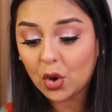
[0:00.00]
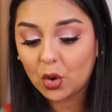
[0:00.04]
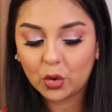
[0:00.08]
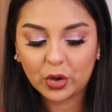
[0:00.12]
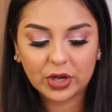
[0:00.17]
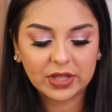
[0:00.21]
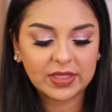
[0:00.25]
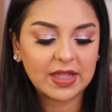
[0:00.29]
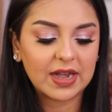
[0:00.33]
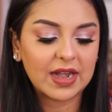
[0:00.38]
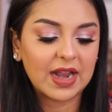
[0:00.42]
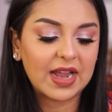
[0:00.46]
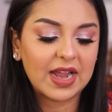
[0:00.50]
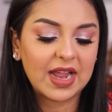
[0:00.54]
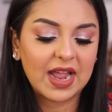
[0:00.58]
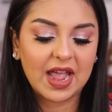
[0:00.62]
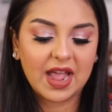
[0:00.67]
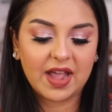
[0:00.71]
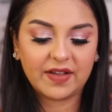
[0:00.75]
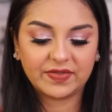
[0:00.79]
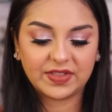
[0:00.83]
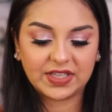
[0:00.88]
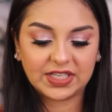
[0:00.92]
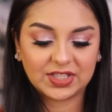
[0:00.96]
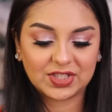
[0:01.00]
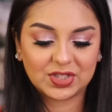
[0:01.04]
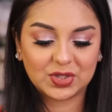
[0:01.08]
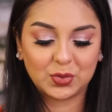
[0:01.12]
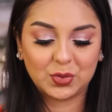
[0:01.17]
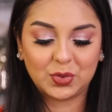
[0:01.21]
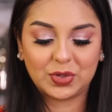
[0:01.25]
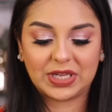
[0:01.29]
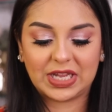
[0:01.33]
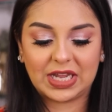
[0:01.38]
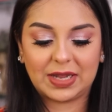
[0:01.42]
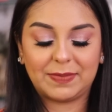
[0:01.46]
Okay, then I have these
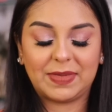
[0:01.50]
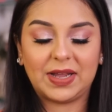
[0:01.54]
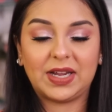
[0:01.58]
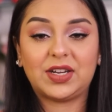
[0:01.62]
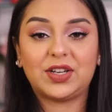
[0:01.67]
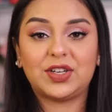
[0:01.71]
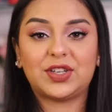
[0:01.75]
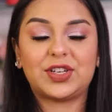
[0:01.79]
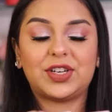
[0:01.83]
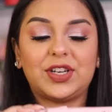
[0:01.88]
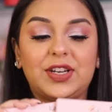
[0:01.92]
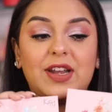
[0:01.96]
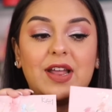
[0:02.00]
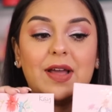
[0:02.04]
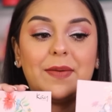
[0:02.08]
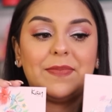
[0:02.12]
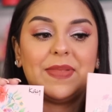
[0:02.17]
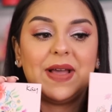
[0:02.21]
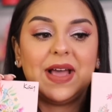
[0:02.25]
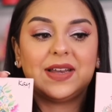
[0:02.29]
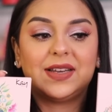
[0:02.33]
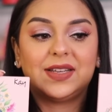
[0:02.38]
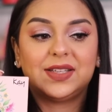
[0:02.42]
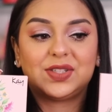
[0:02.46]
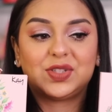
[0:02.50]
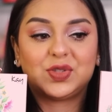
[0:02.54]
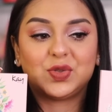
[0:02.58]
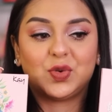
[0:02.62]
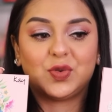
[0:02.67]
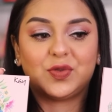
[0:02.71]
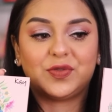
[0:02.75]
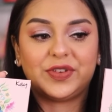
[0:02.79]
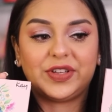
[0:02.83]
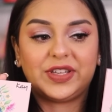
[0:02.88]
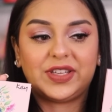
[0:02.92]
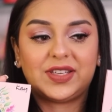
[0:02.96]
two K by Katrina palettes
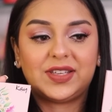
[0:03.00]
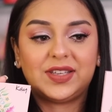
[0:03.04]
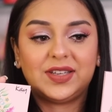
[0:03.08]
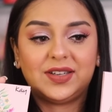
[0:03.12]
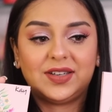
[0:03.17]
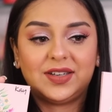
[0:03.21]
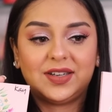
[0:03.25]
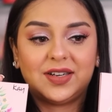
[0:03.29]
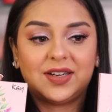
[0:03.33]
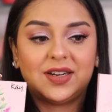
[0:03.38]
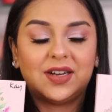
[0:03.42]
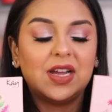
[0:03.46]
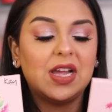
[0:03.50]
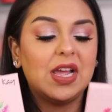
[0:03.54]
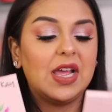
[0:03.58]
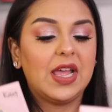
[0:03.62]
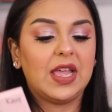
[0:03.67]
over here.